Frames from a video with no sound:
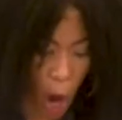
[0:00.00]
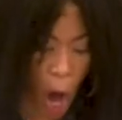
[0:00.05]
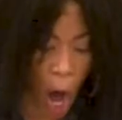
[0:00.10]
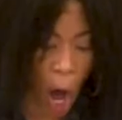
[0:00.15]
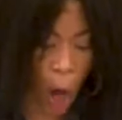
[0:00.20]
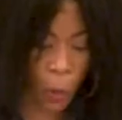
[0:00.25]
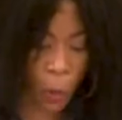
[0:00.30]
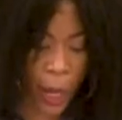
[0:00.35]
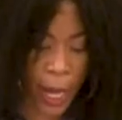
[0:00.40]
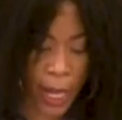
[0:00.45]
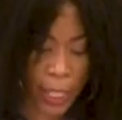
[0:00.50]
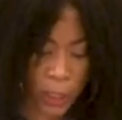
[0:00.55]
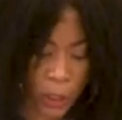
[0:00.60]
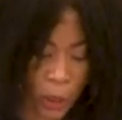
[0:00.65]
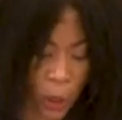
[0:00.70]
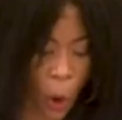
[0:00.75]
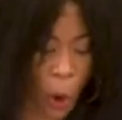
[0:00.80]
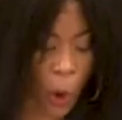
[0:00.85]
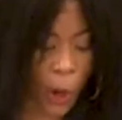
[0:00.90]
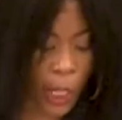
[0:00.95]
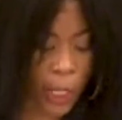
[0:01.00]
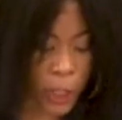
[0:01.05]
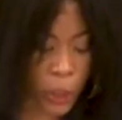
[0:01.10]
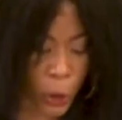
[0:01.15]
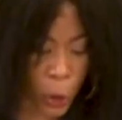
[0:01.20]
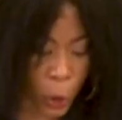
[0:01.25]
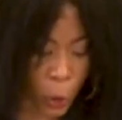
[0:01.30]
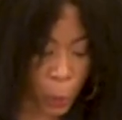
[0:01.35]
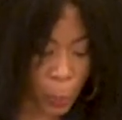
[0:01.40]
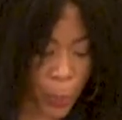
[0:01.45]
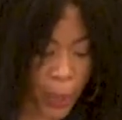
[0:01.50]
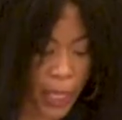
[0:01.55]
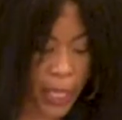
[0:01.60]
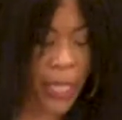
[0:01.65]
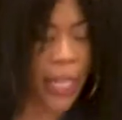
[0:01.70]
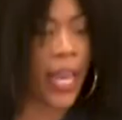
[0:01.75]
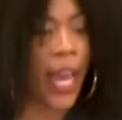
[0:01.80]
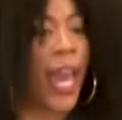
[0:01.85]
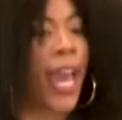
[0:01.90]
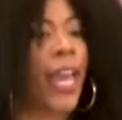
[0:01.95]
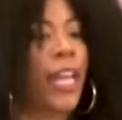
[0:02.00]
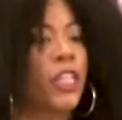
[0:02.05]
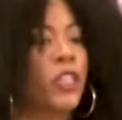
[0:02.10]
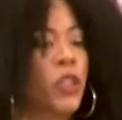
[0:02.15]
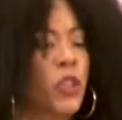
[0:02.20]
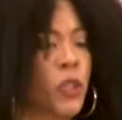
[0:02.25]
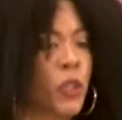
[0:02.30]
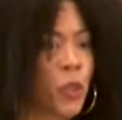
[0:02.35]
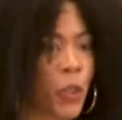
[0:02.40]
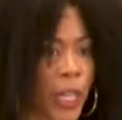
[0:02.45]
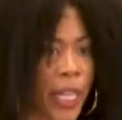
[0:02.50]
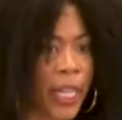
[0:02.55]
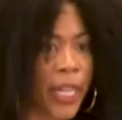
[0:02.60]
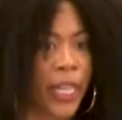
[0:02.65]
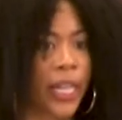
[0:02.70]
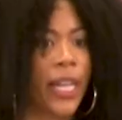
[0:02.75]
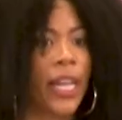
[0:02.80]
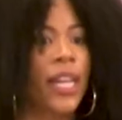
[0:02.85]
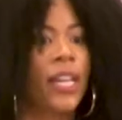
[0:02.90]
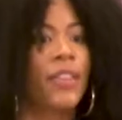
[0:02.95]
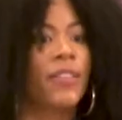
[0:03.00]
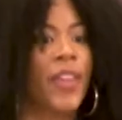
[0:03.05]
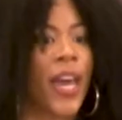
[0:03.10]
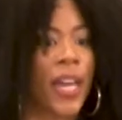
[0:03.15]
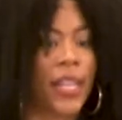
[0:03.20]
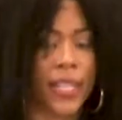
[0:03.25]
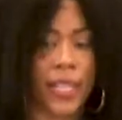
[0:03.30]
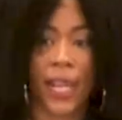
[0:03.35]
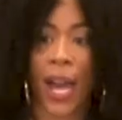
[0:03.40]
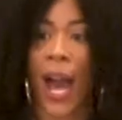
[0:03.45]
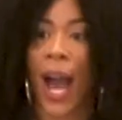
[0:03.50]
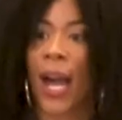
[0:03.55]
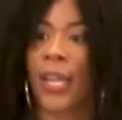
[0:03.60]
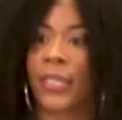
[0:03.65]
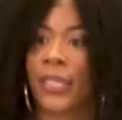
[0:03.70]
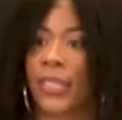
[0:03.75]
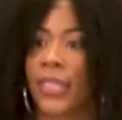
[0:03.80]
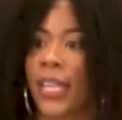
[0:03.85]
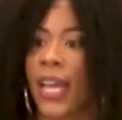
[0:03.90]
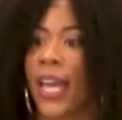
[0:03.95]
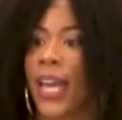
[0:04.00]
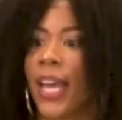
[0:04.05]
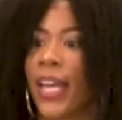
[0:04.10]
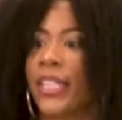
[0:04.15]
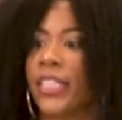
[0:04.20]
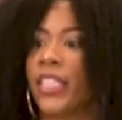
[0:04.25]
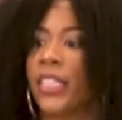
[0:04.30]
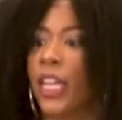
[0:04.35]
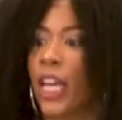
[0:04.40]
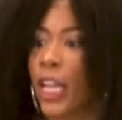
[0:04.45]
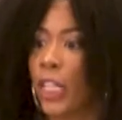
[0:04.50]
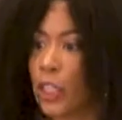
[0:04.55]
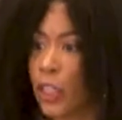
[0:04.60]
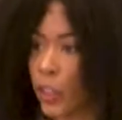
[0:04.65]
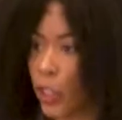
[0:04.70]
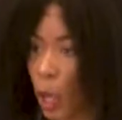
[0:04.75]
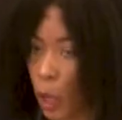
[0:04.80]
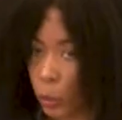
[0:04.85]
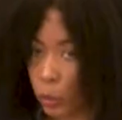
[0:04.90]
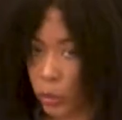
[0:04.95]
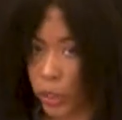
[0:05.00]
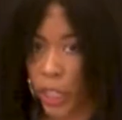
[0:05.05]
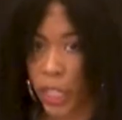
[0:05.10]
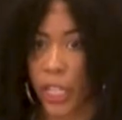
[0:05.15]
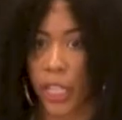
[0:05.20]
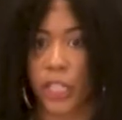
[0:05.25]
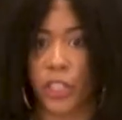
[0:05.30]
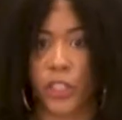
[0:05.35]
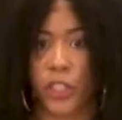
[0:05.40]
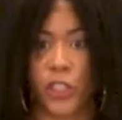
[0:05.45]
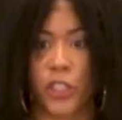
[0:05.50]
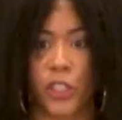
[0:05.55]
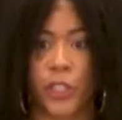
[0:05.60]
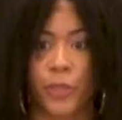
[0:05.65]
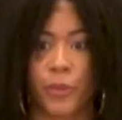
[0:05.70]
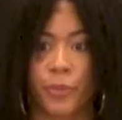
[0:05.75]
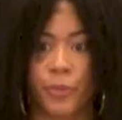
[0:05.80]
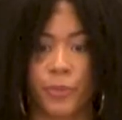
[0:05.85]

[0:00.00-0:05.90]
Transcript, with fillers: always going to be a tree that God says, don't touch.